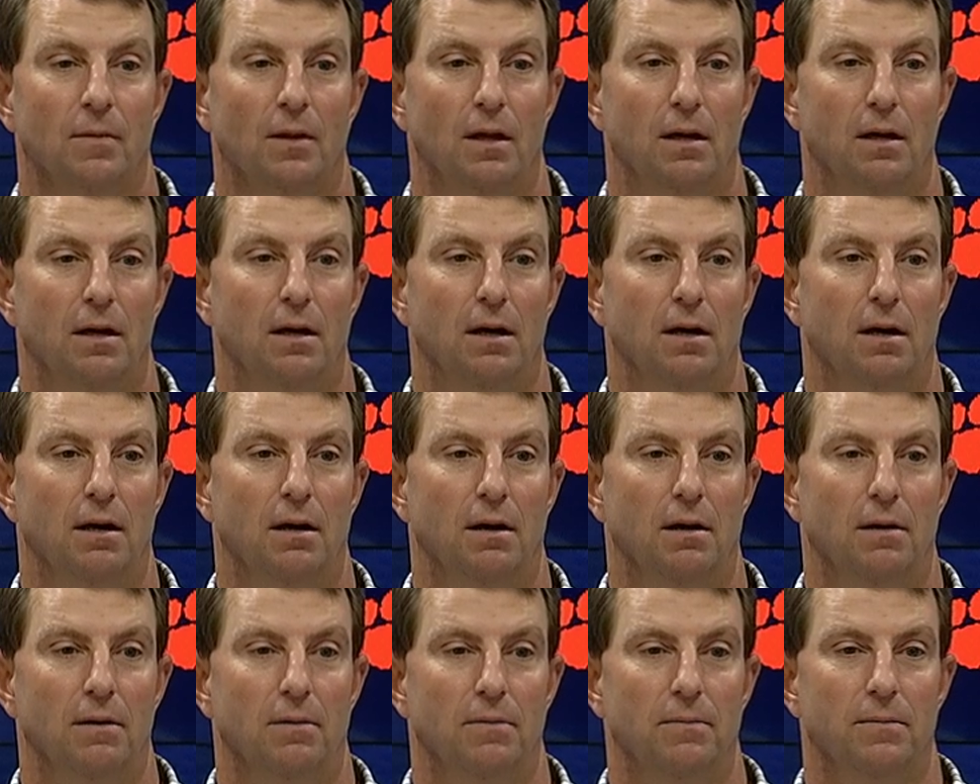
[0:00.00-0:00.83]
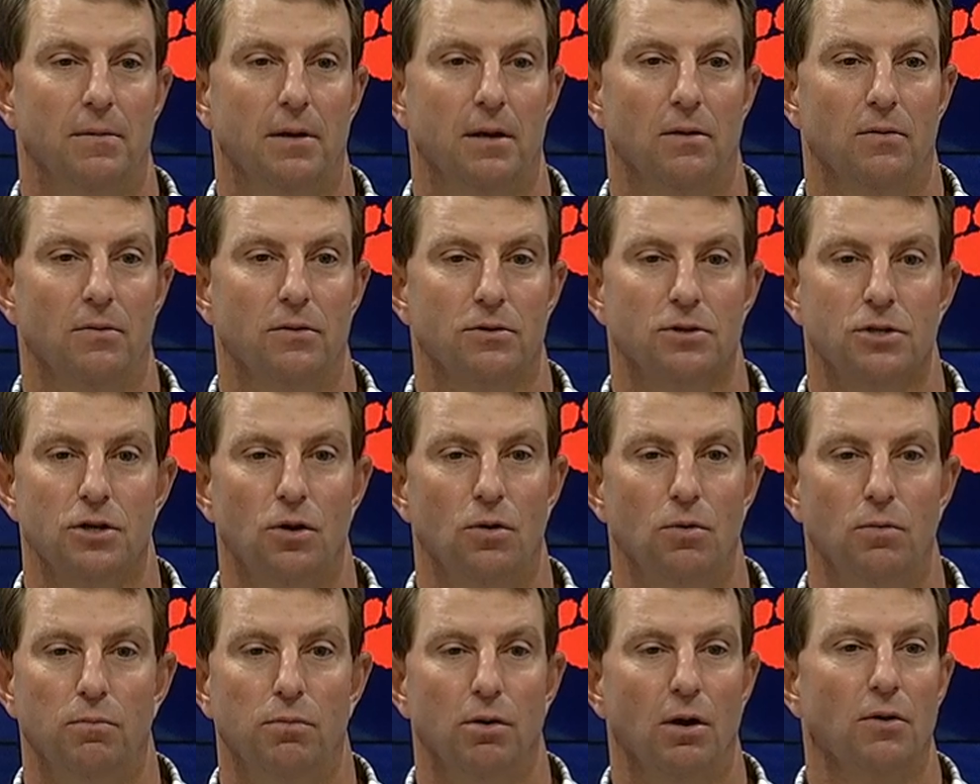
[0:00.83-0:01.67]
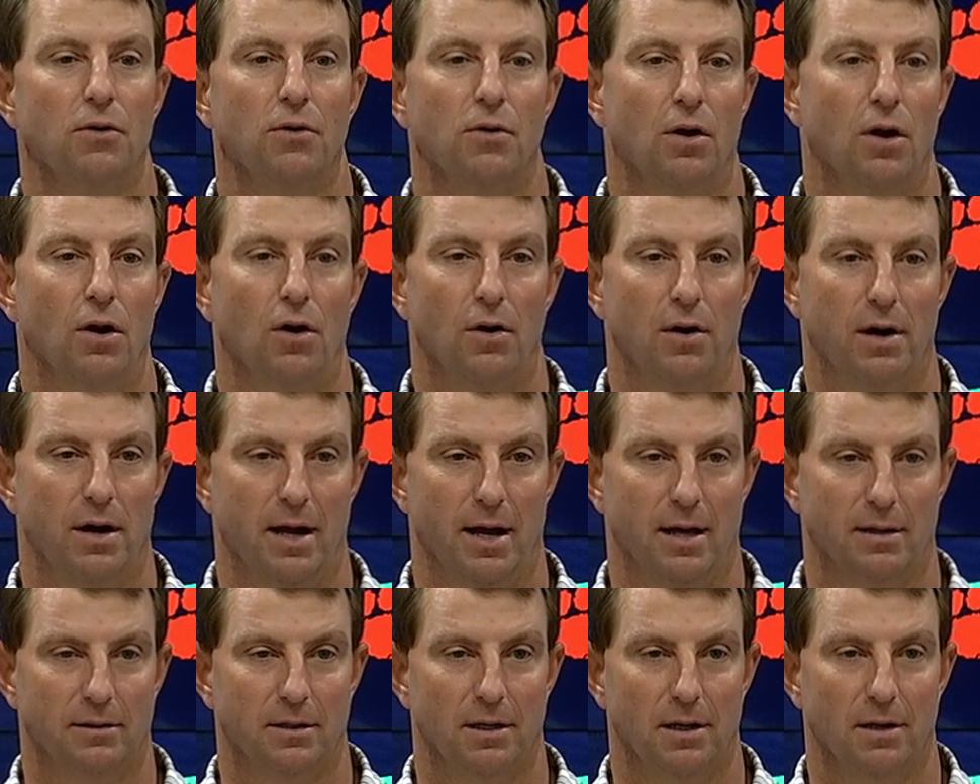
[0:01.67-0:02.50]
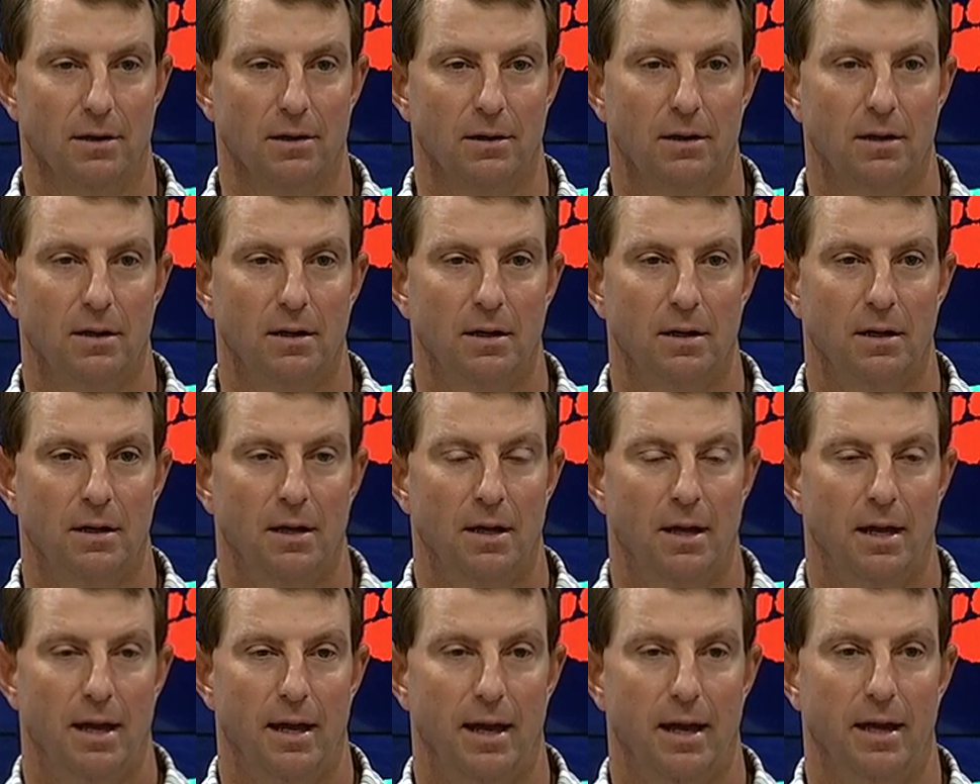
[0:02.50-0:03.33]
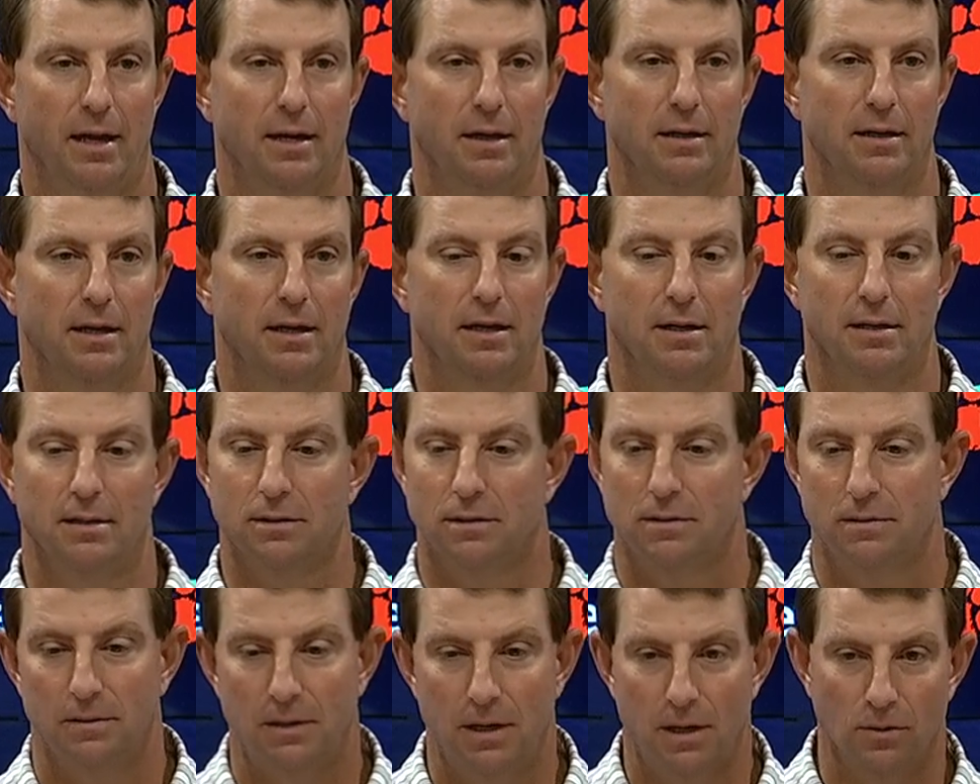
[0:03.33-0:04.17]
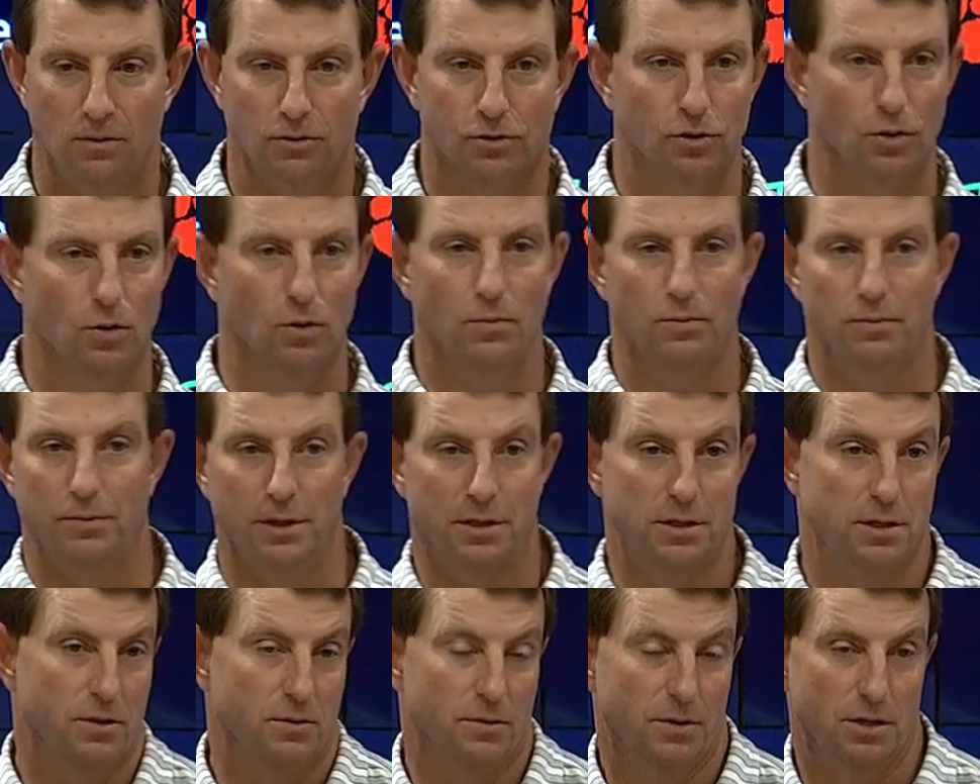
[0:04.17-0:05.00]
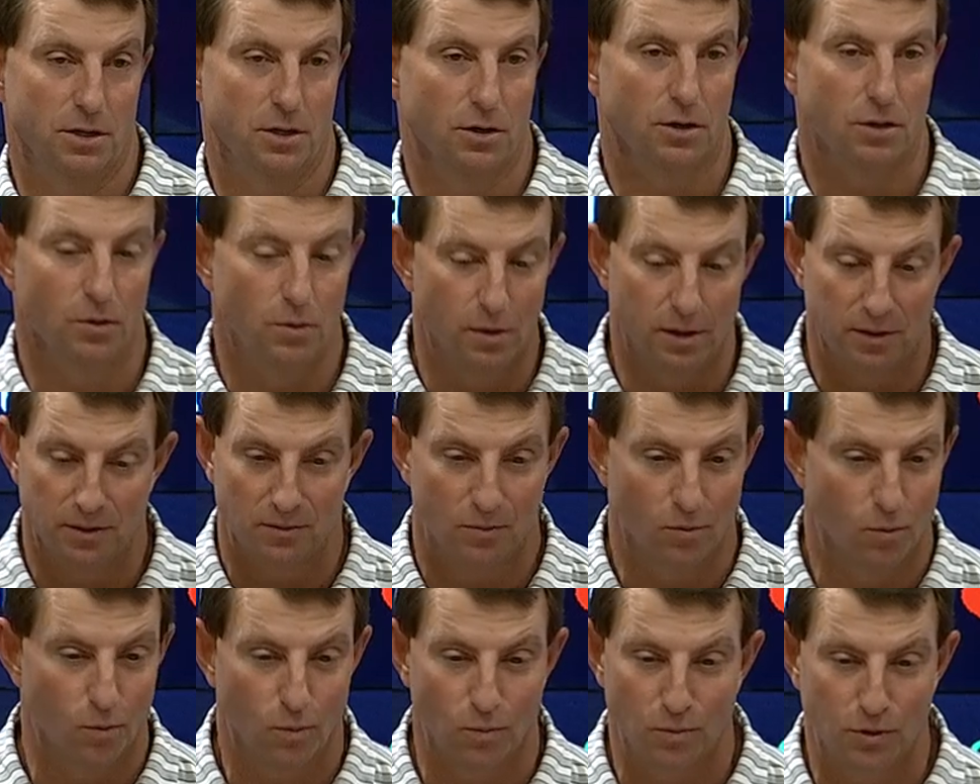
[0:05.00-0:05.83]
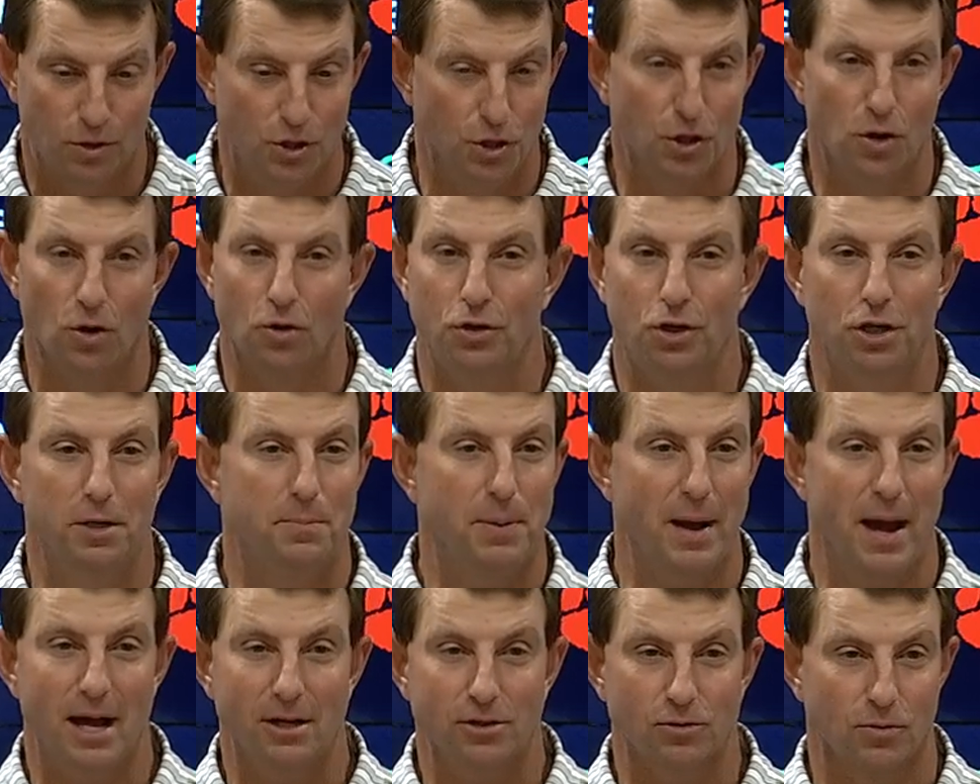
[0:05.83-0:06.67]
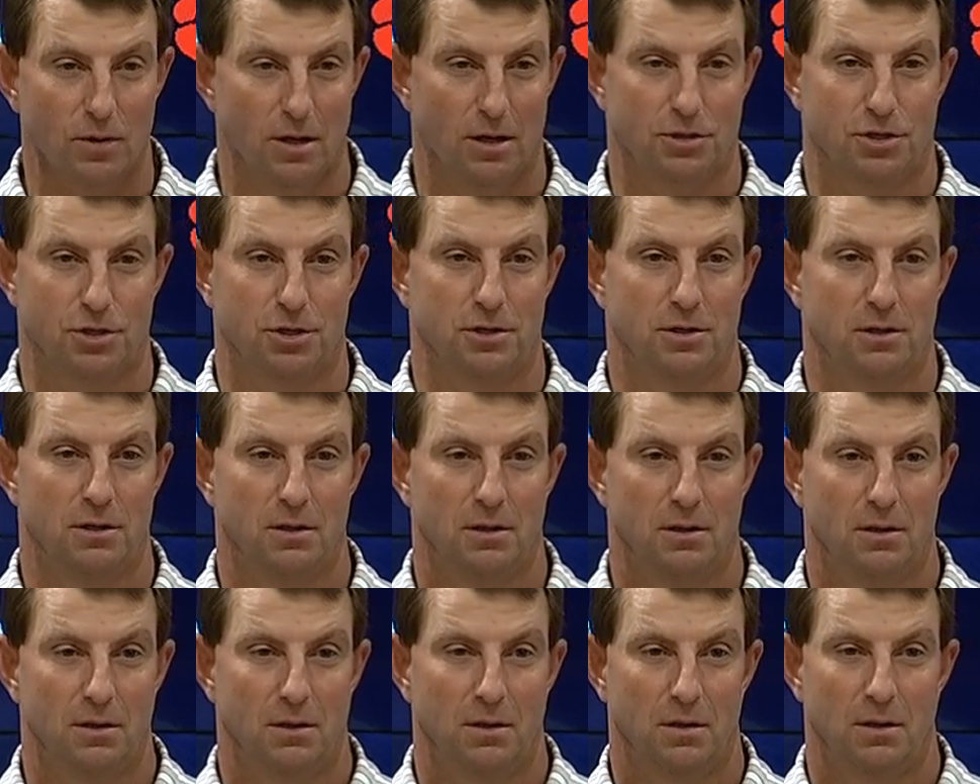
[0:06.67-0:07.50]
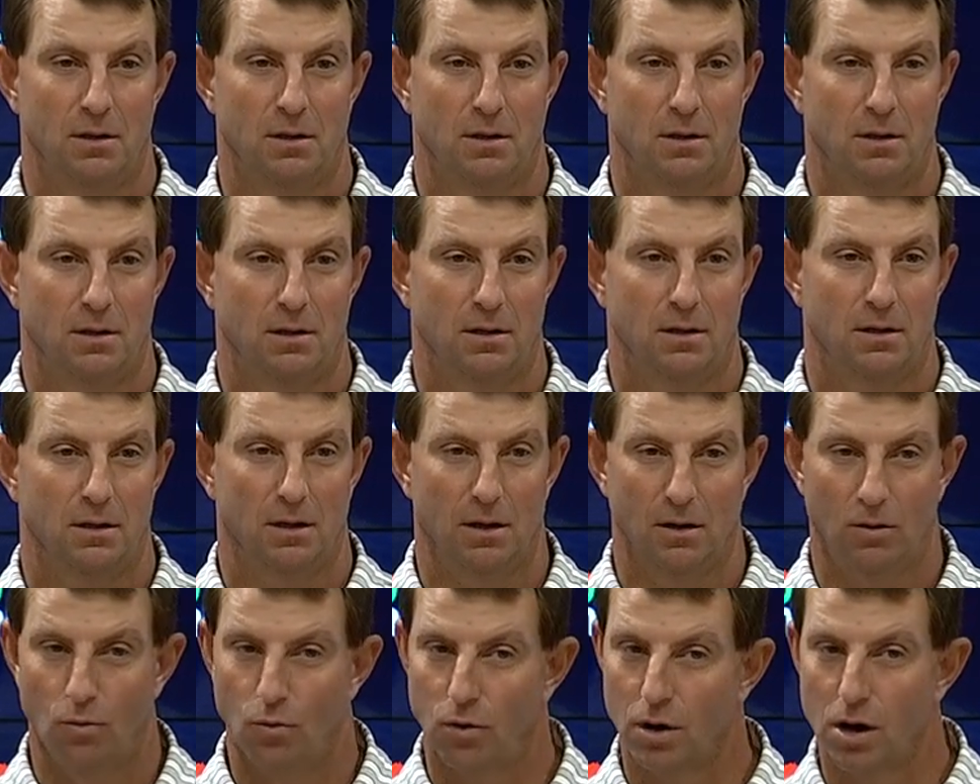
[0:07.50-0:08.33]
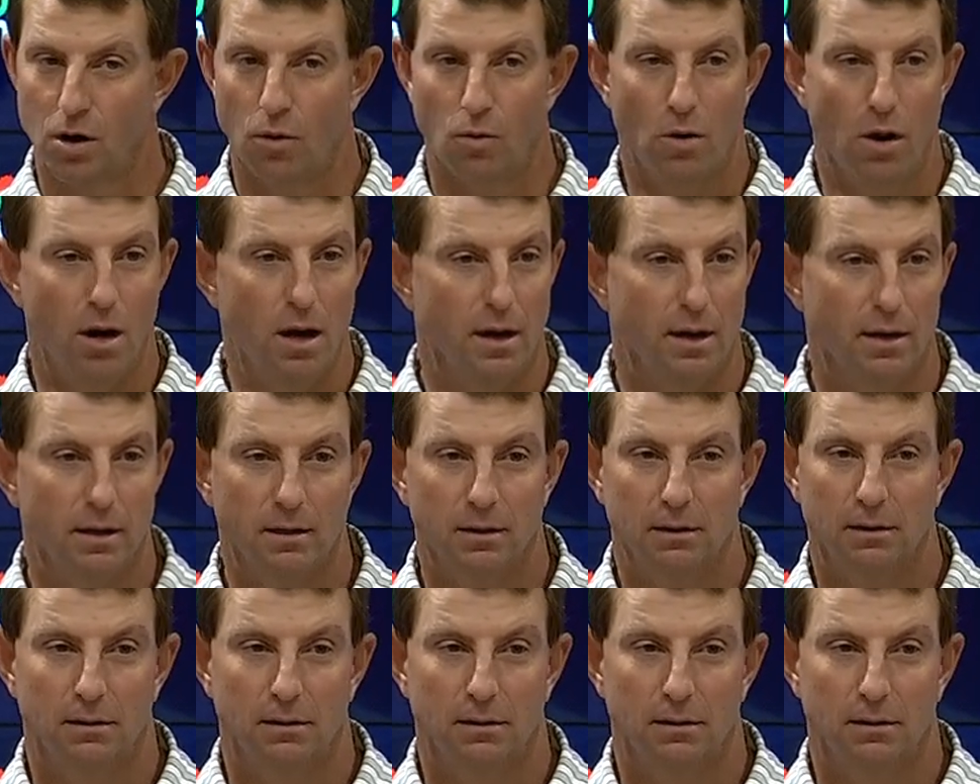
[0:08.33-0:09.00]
There's no brother-in-law in it out there. And you know, so then you're going good on good pass rush. You know, one-on-one,